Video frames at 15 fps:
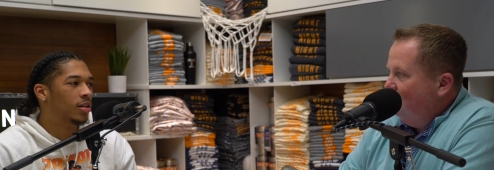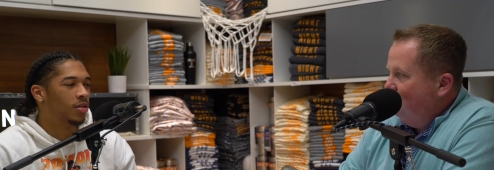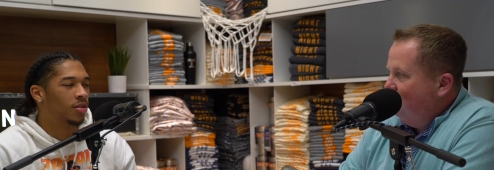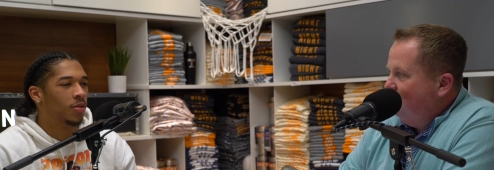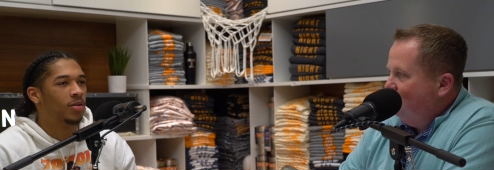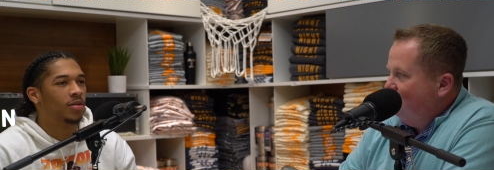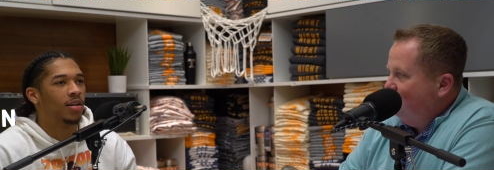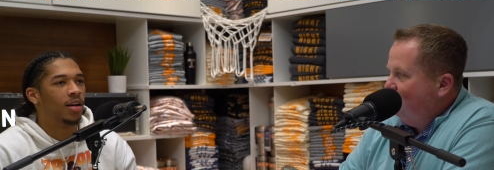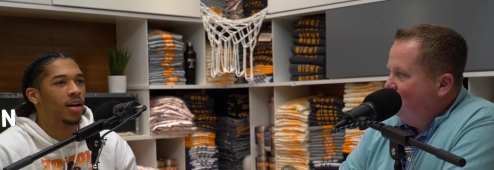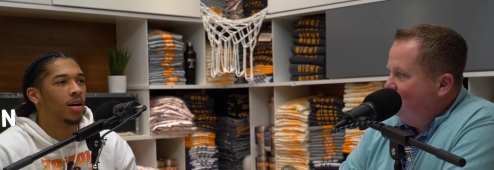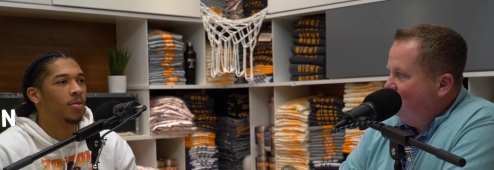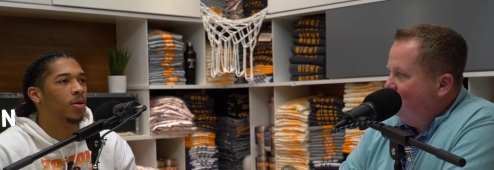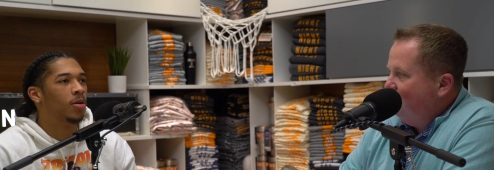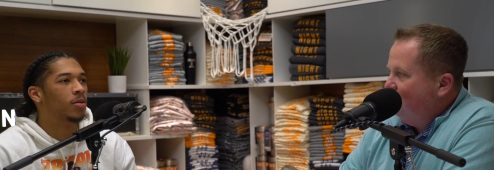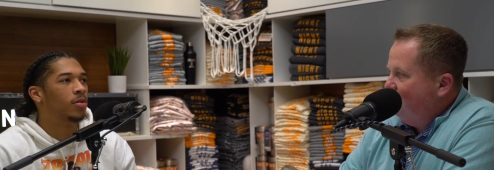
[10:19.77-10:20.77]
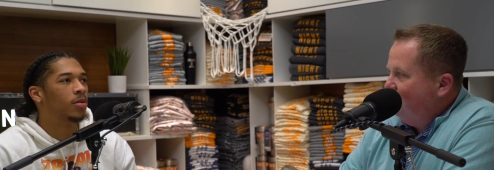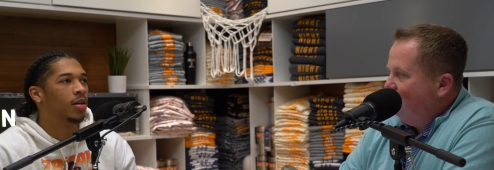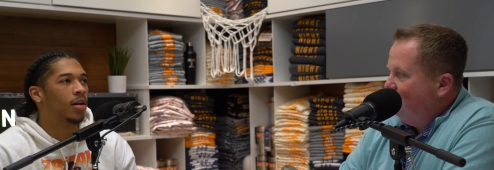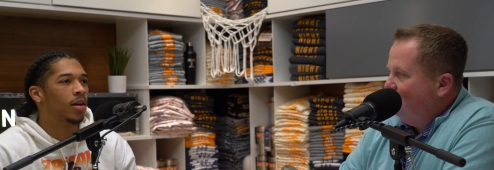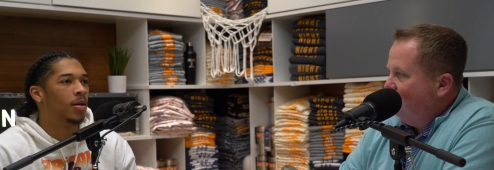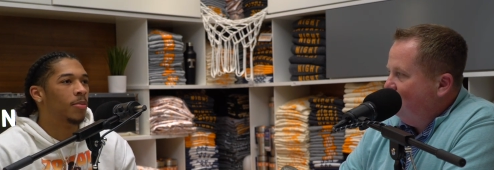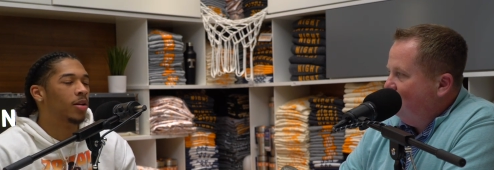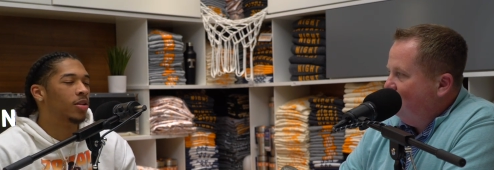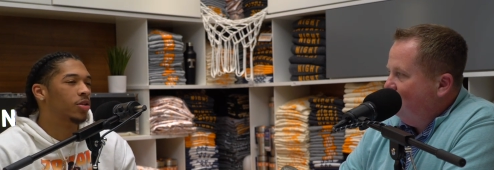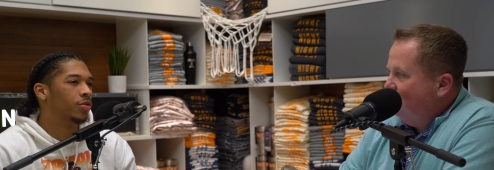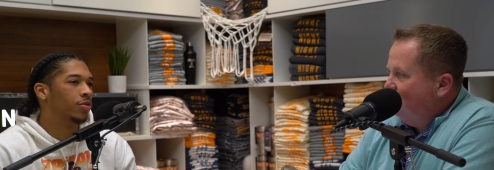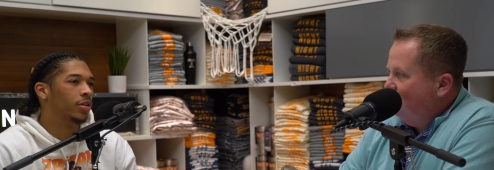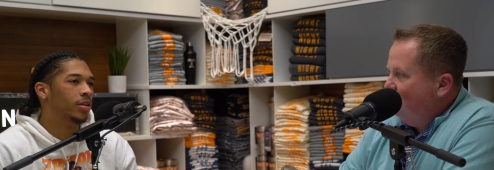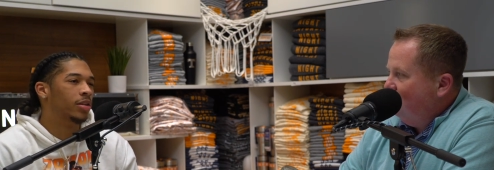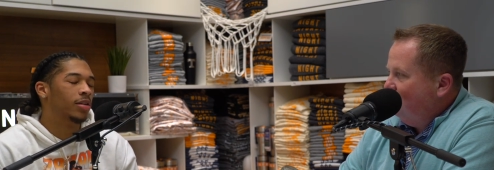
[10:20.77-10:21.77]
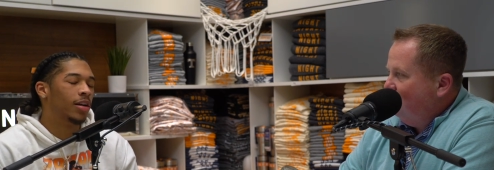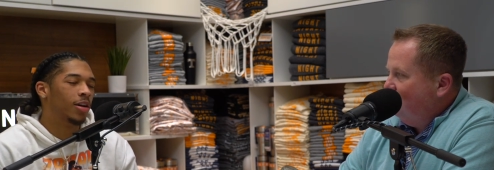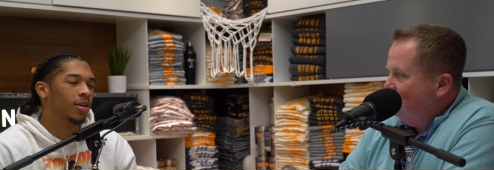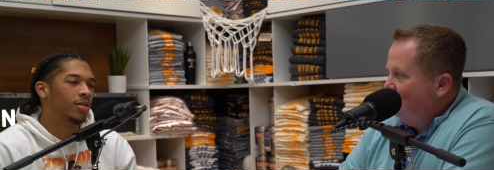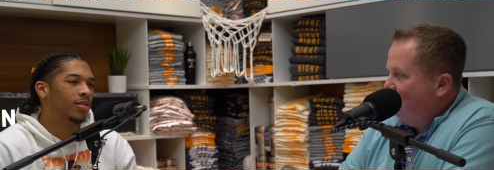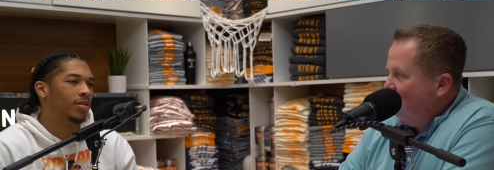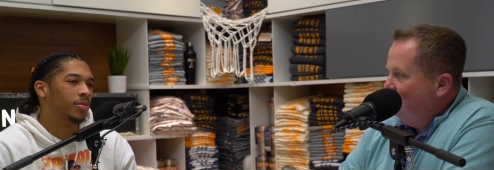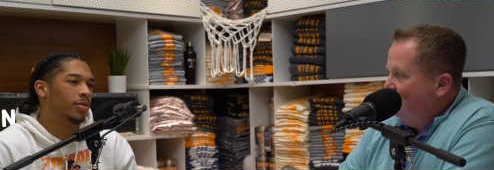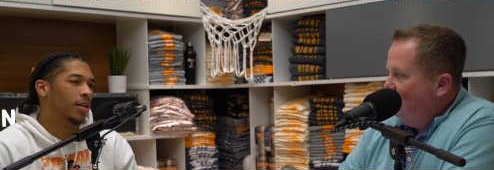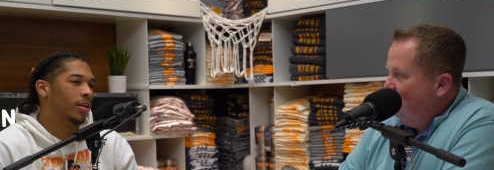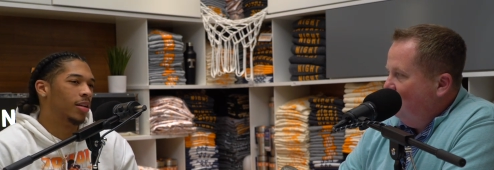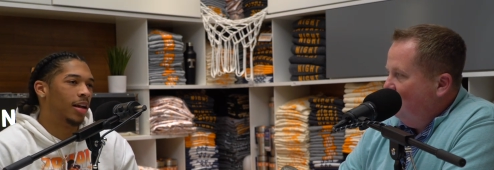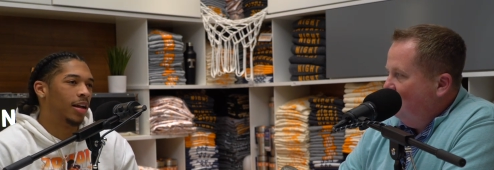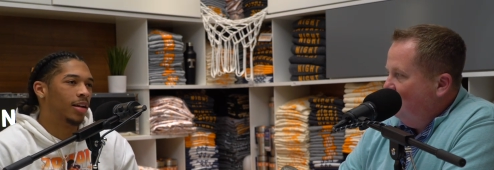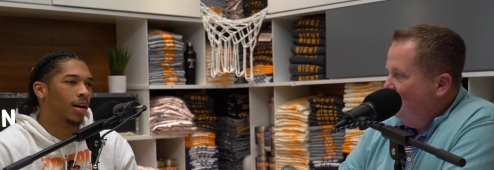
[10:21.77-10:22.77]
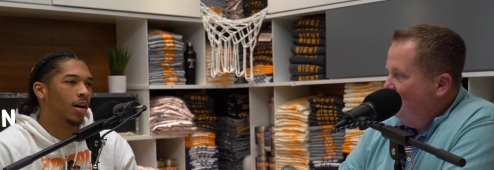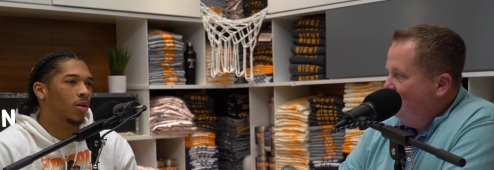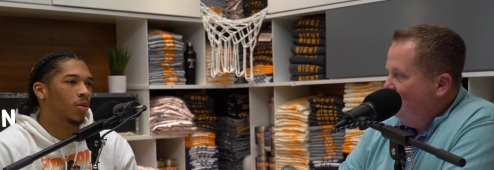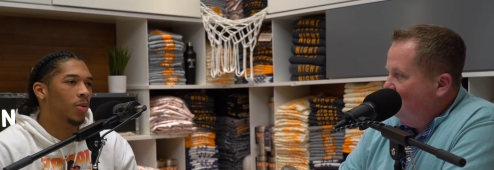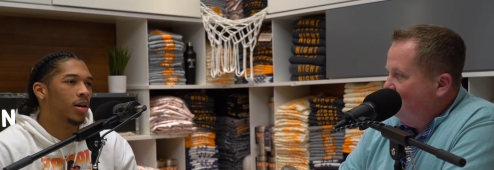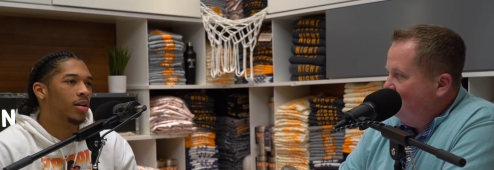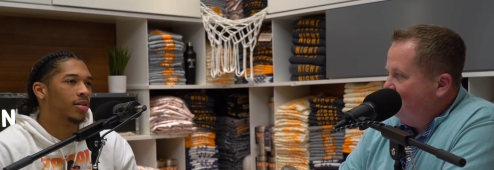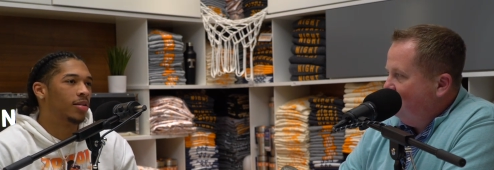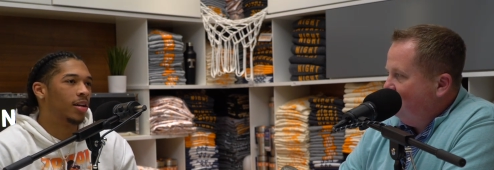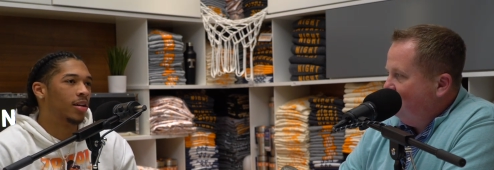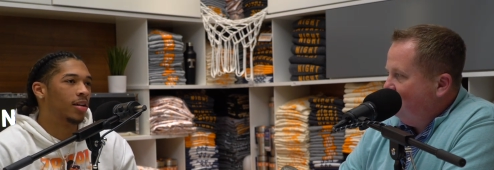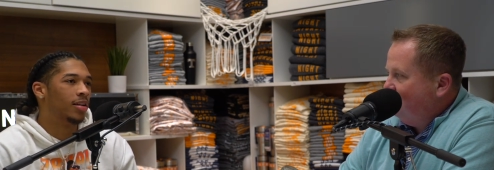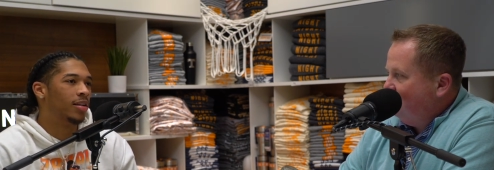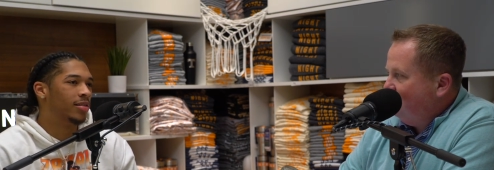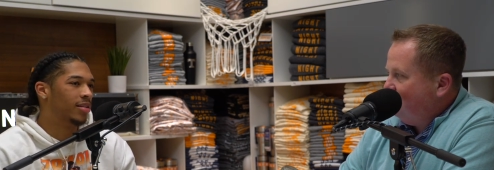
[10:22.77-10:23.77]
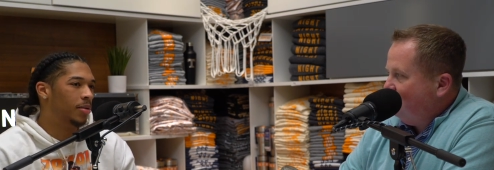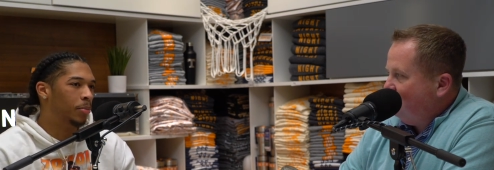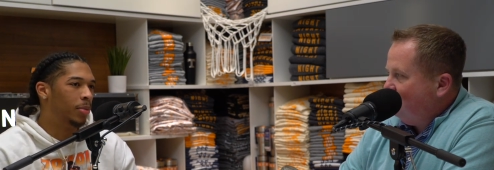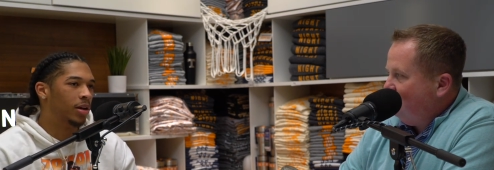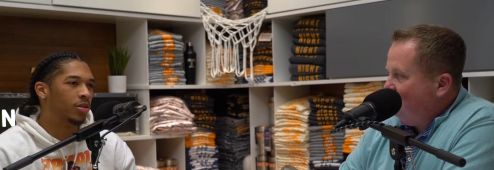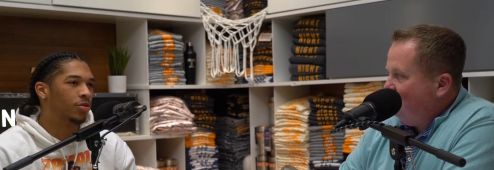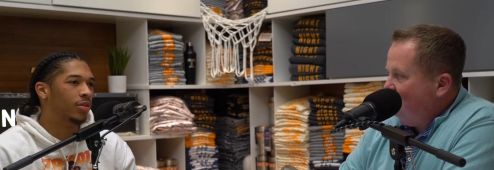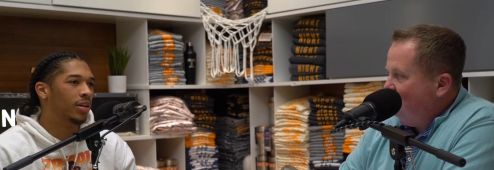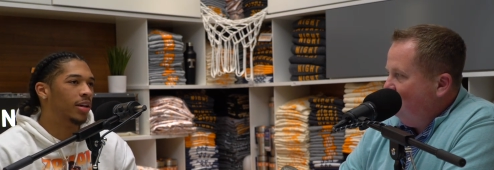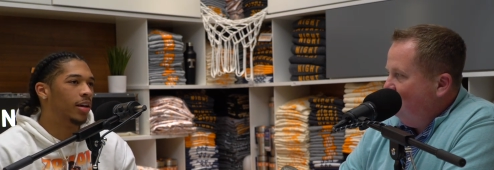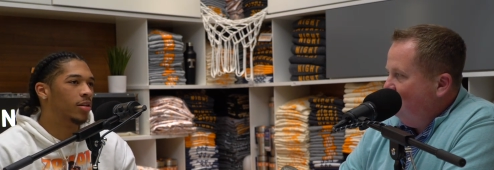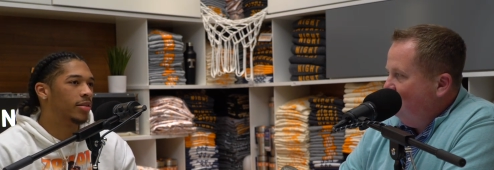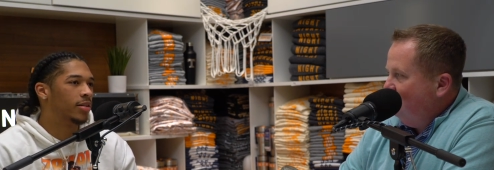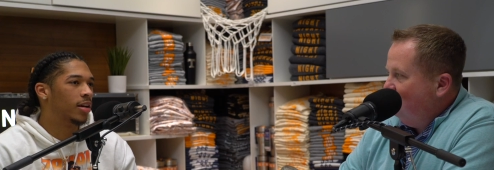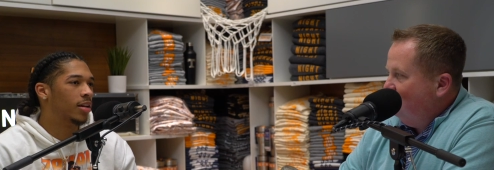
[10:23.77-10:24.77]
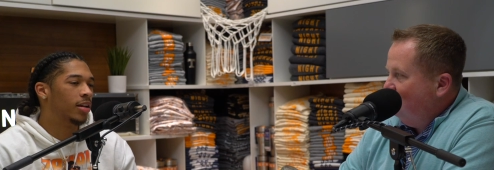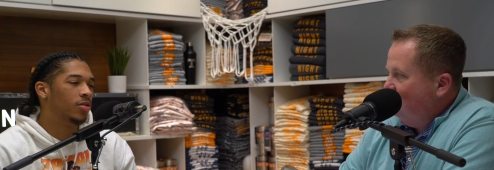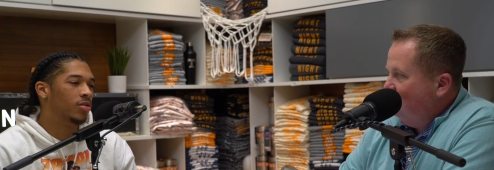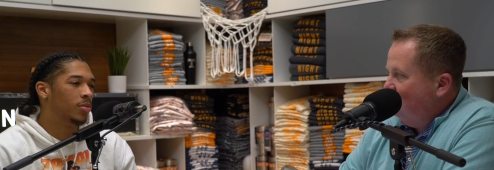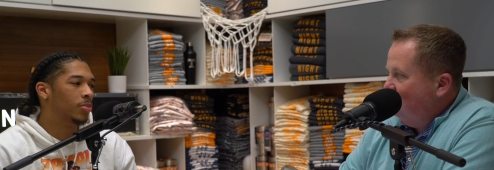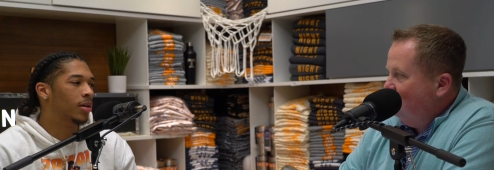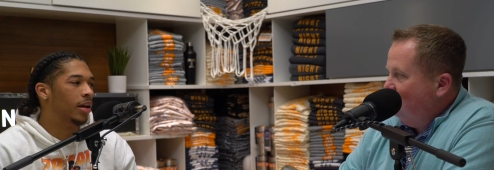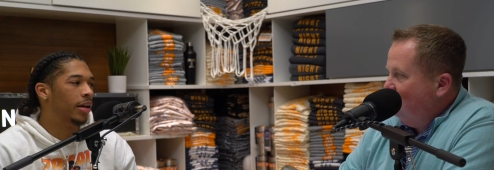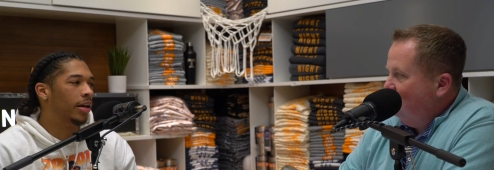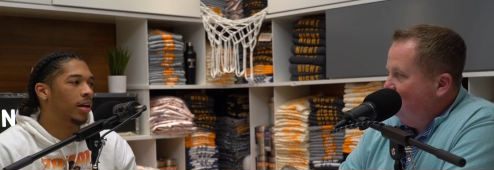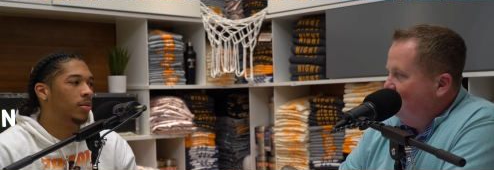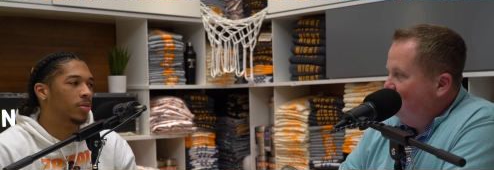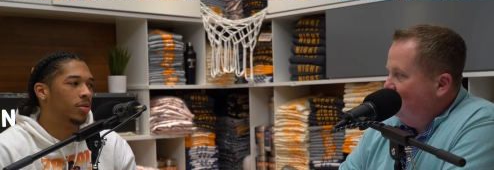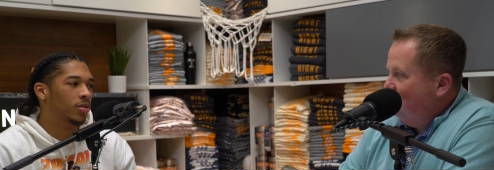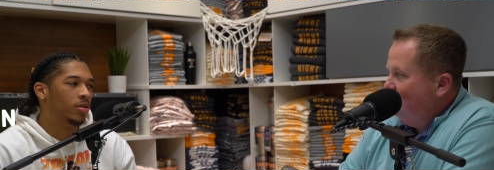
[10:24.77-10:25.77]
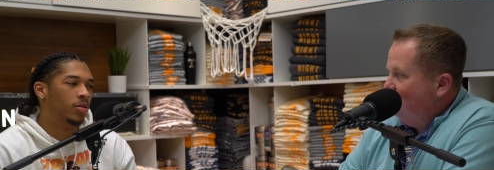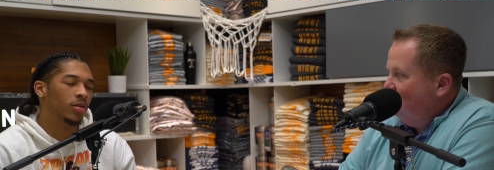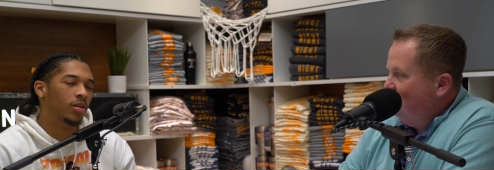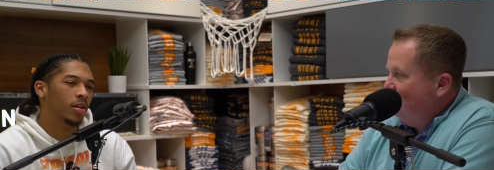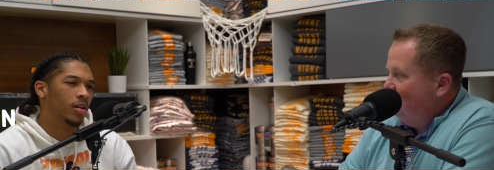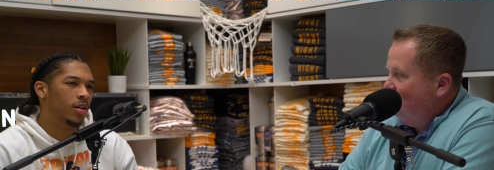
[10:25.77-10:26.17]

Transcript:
Speaker 1: So once I come up come out the train, I'll just like, oh wait a second, it's a big screen outside. They used to play the games on,